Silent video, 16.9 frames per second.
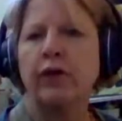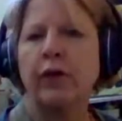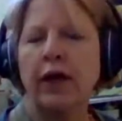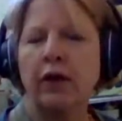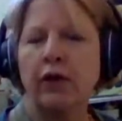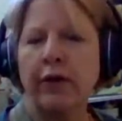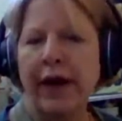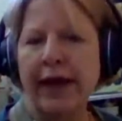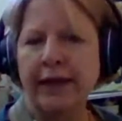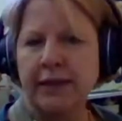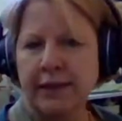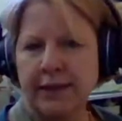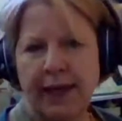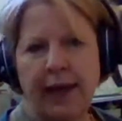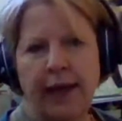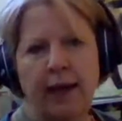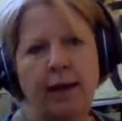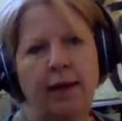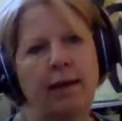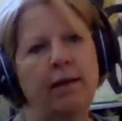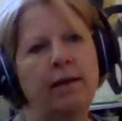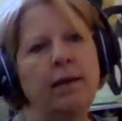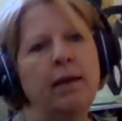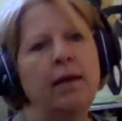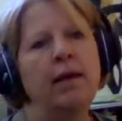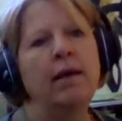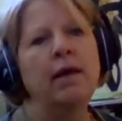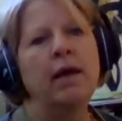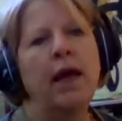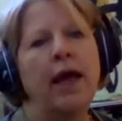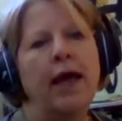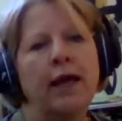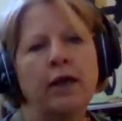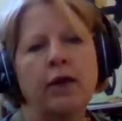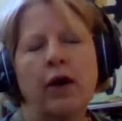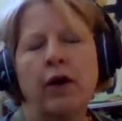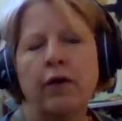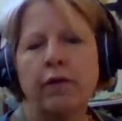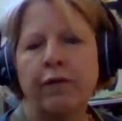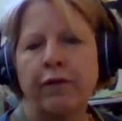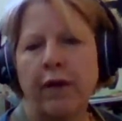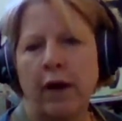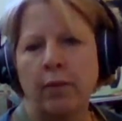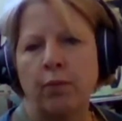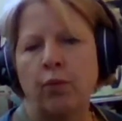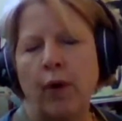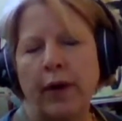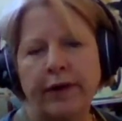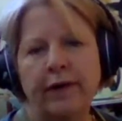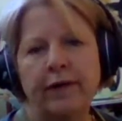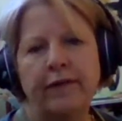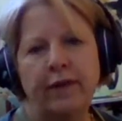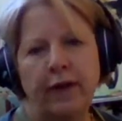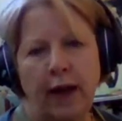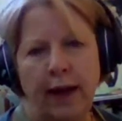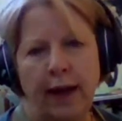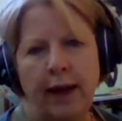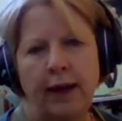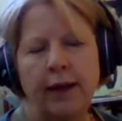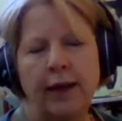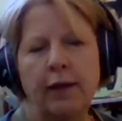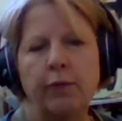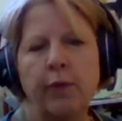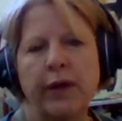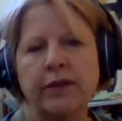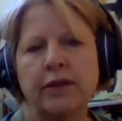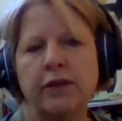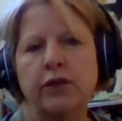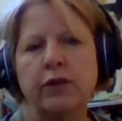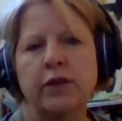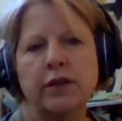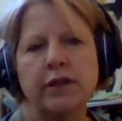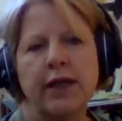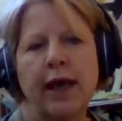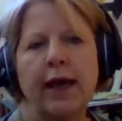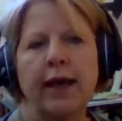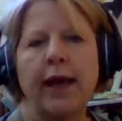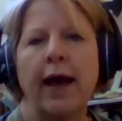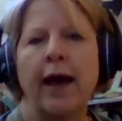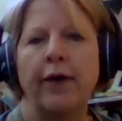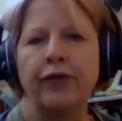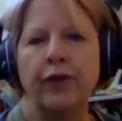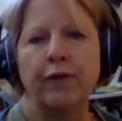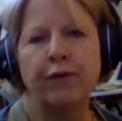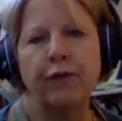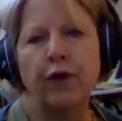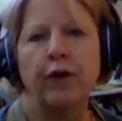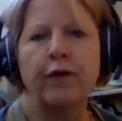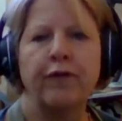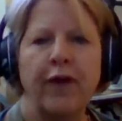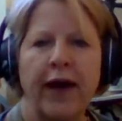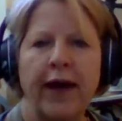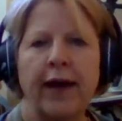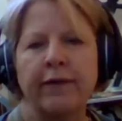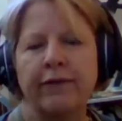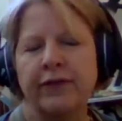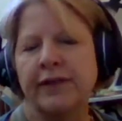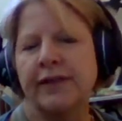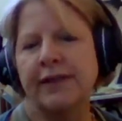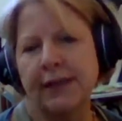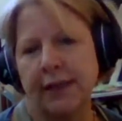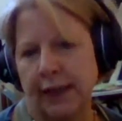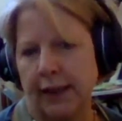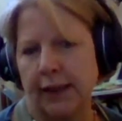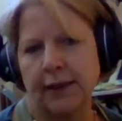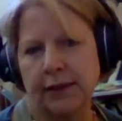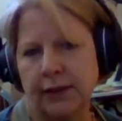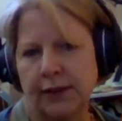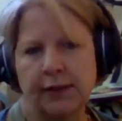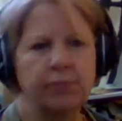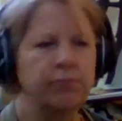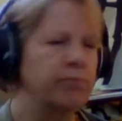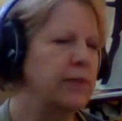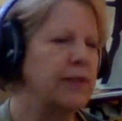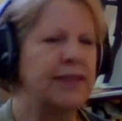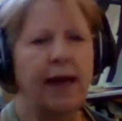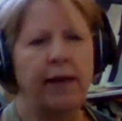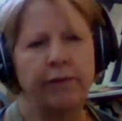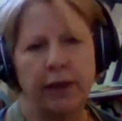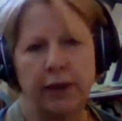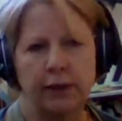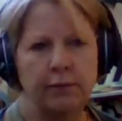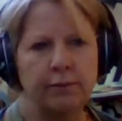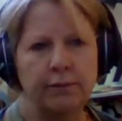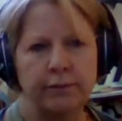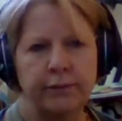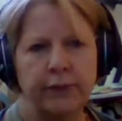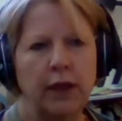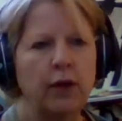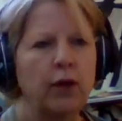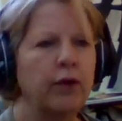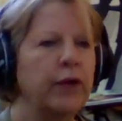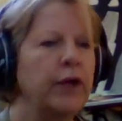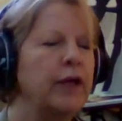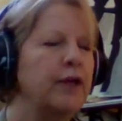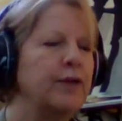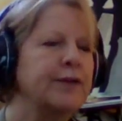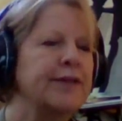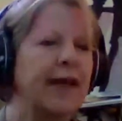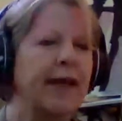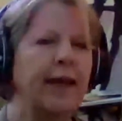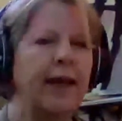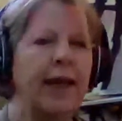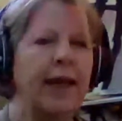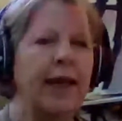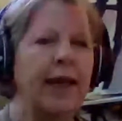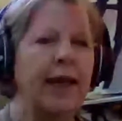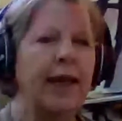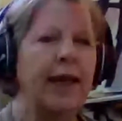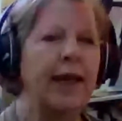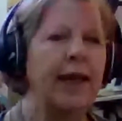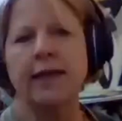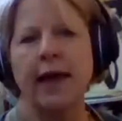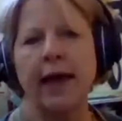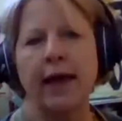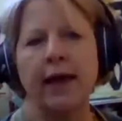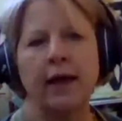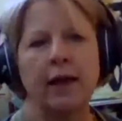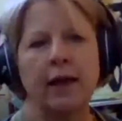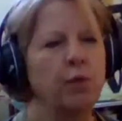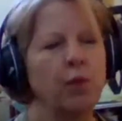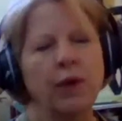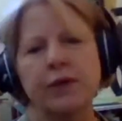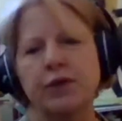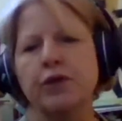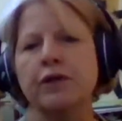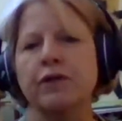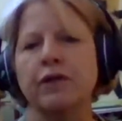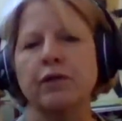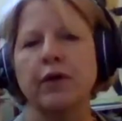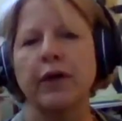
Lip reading: doing a grayscale and go from 1 to 10, he wants you to take out the 4, 5, 6, 7 and only use like 8, 9, 10 and 1, 2,